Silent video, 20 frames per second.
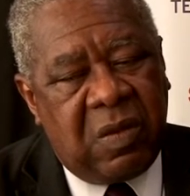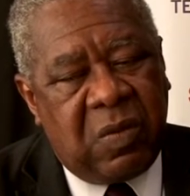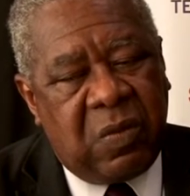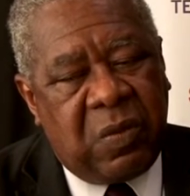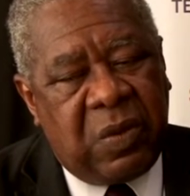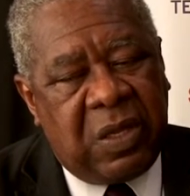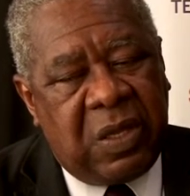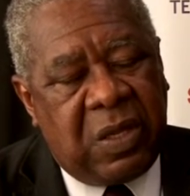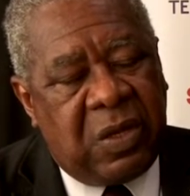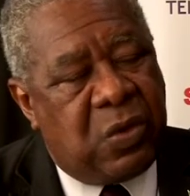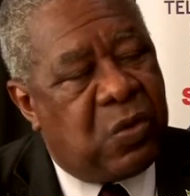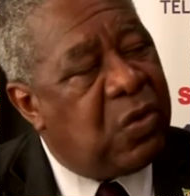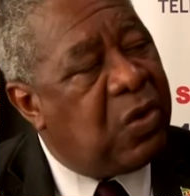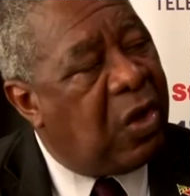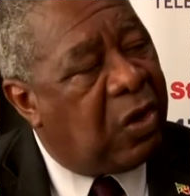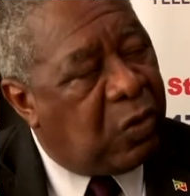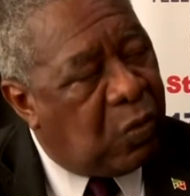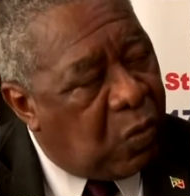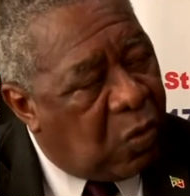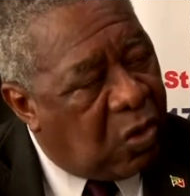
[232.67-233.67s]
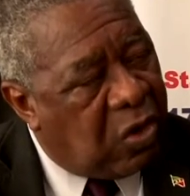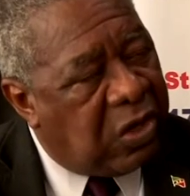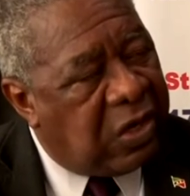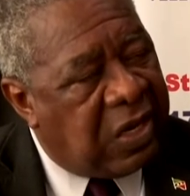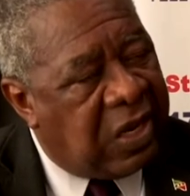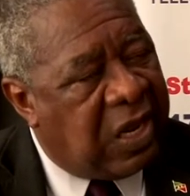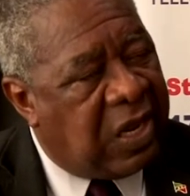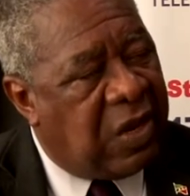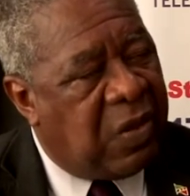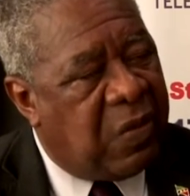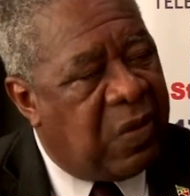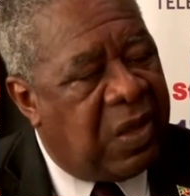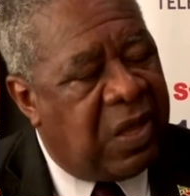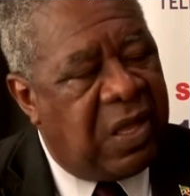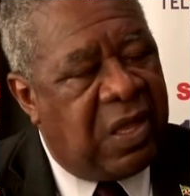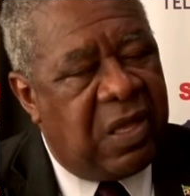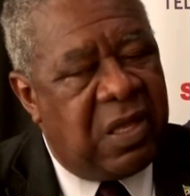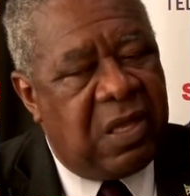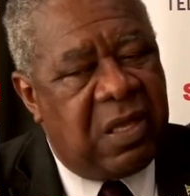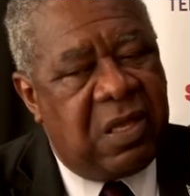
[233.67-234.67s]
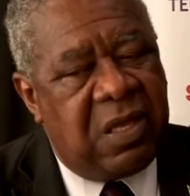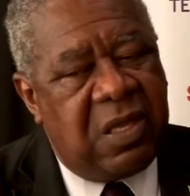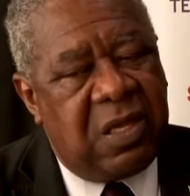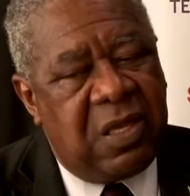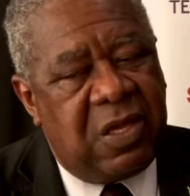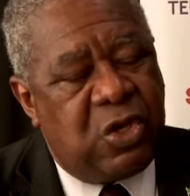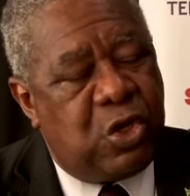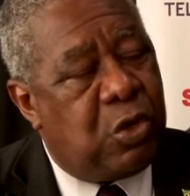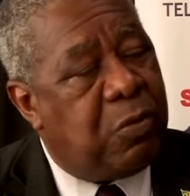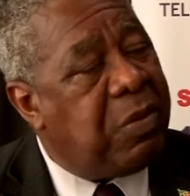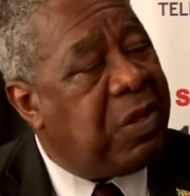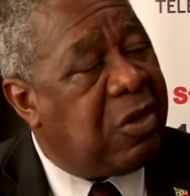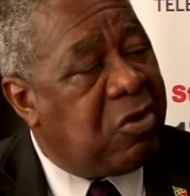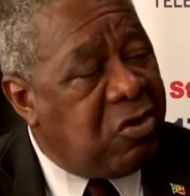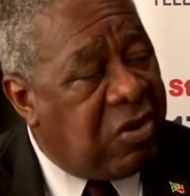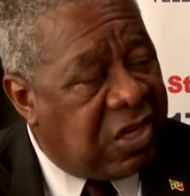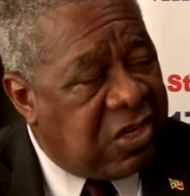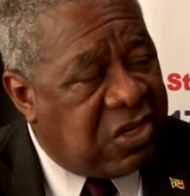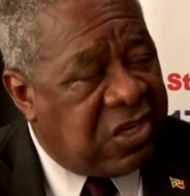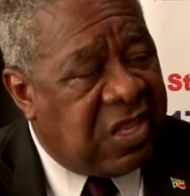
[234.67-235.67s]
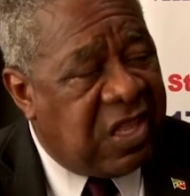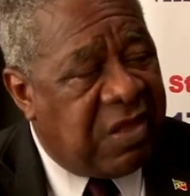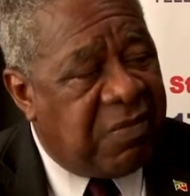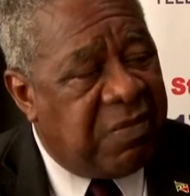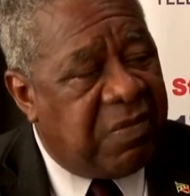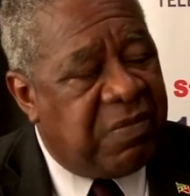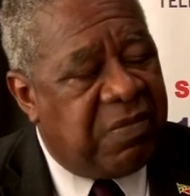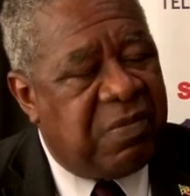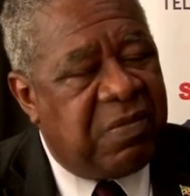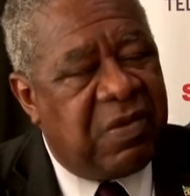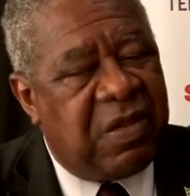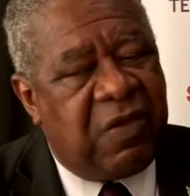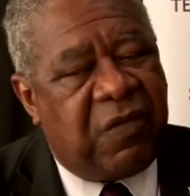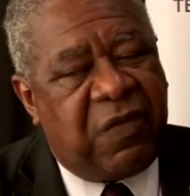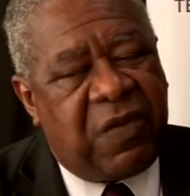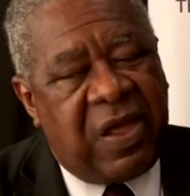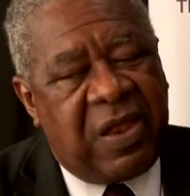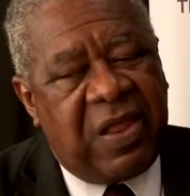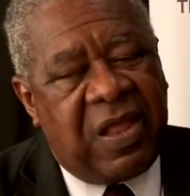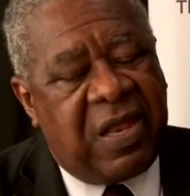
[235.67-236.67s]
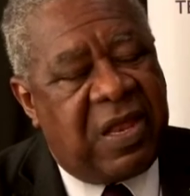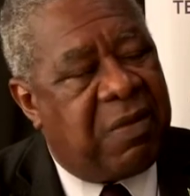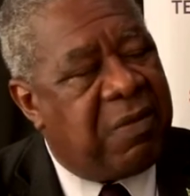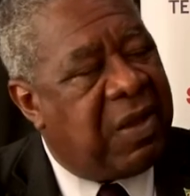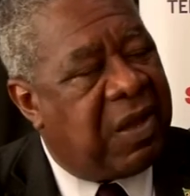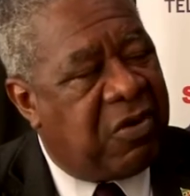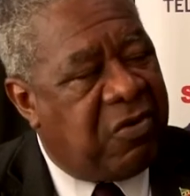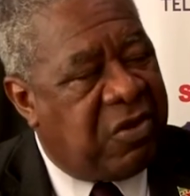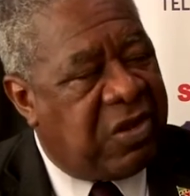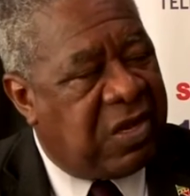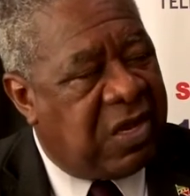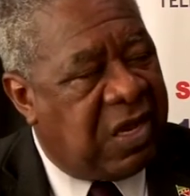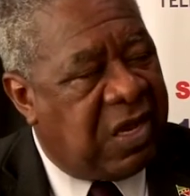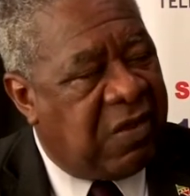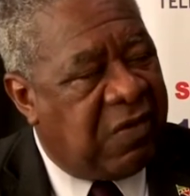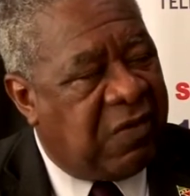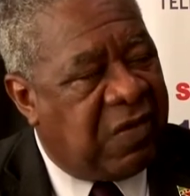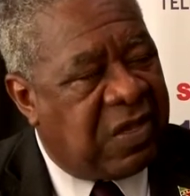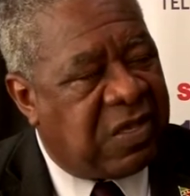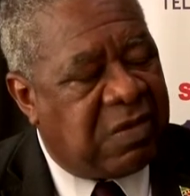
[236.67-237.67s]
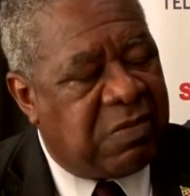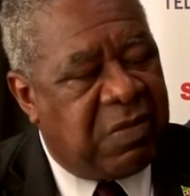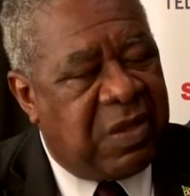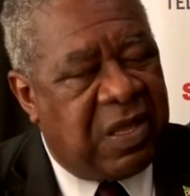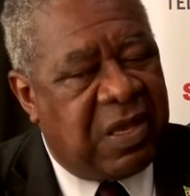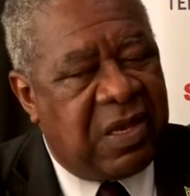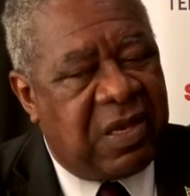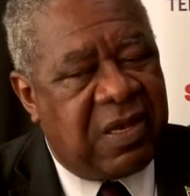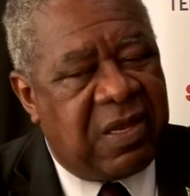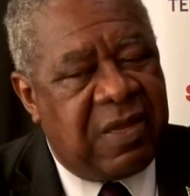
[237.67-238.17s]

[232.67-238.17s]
do not want in any way to begrudge them the fact that they make a return on investment.